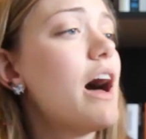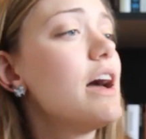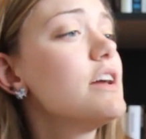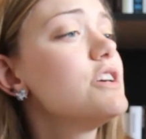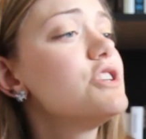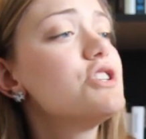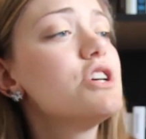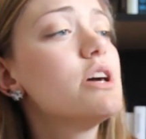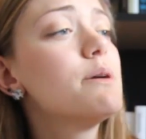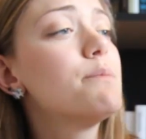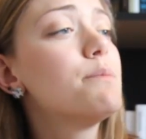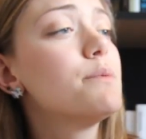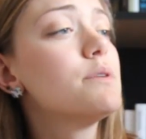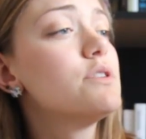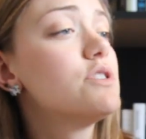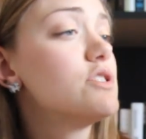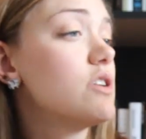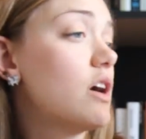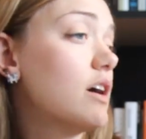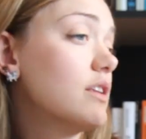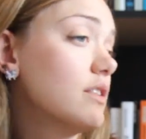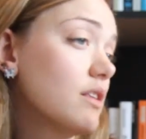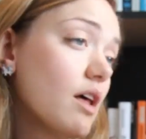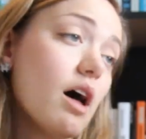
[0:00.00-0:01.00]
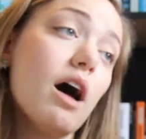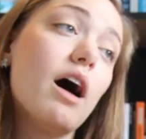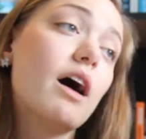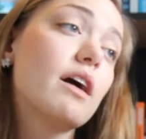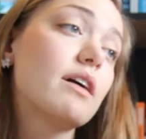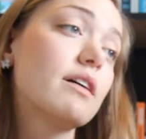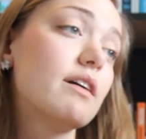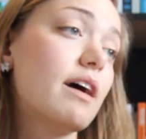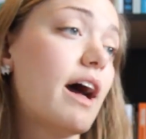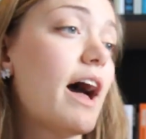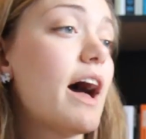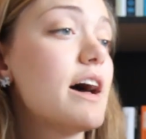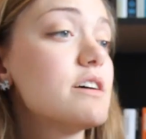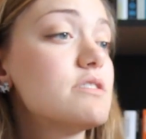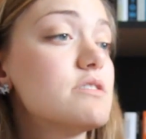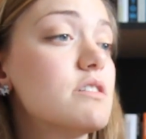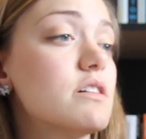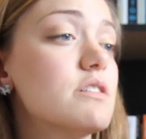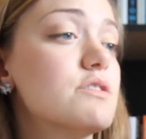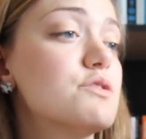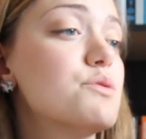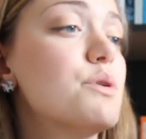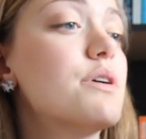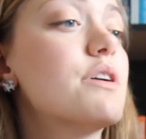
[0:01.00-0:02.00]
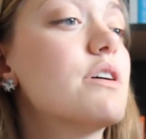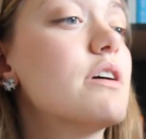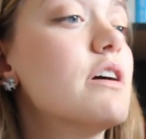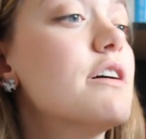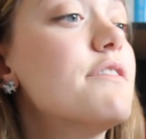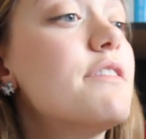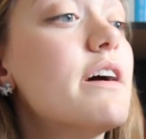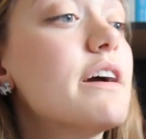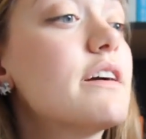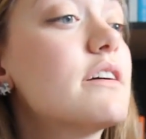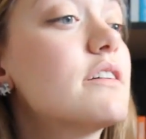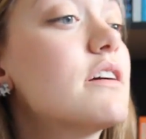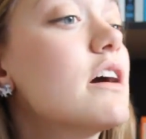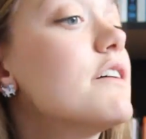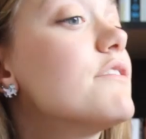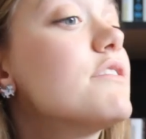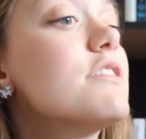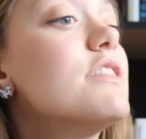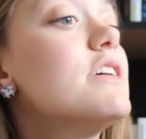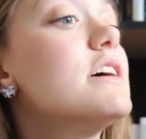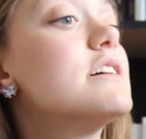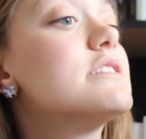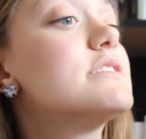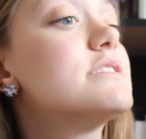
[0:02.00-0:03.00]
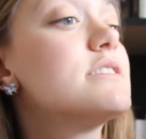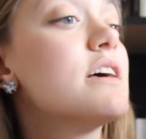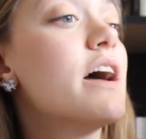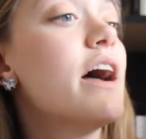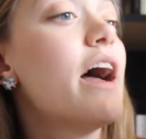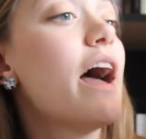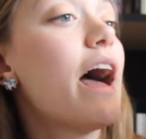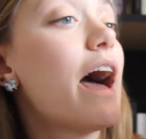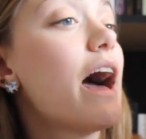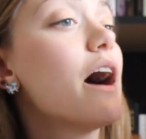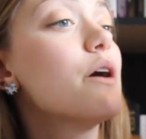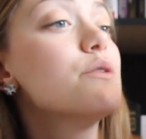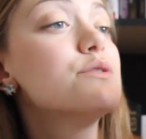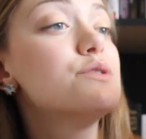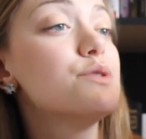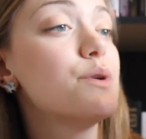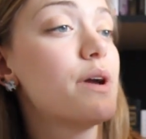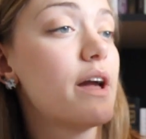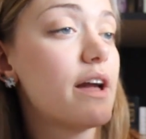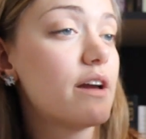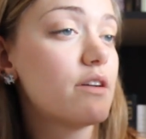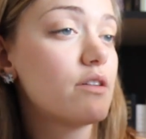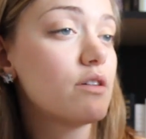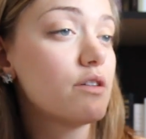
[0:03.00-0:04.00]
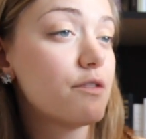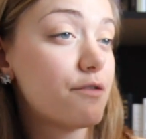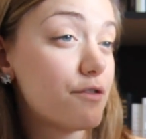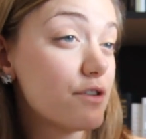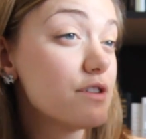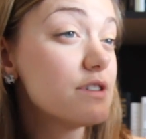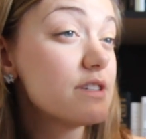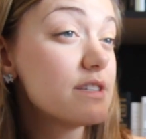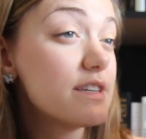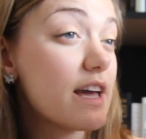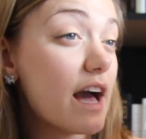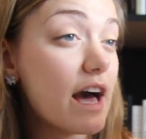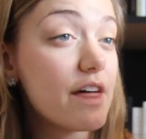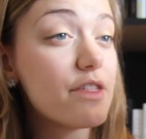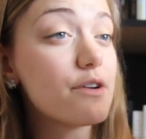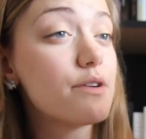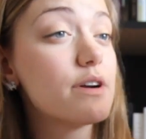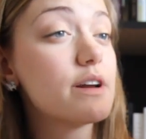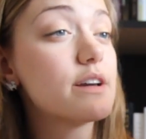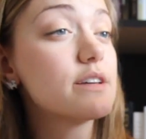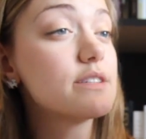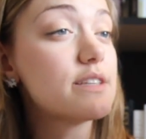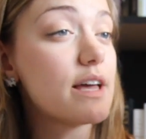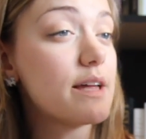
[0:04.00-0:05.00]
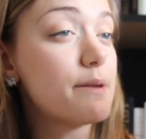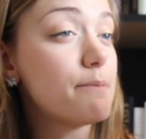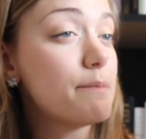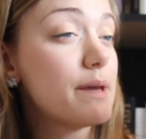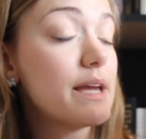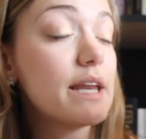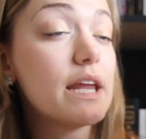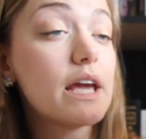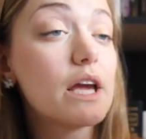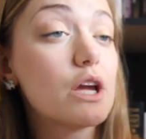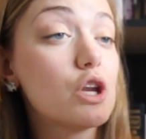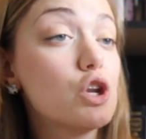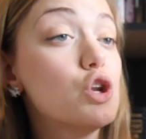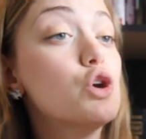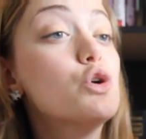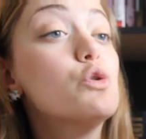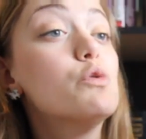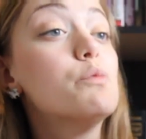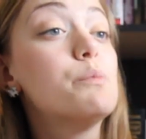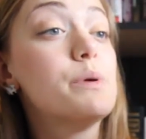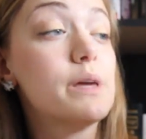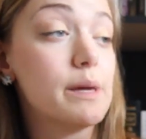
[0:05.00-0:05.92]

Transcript: I Ship John Locke asked on Twitter if I could cover this: how to handle first gatherings and meeting new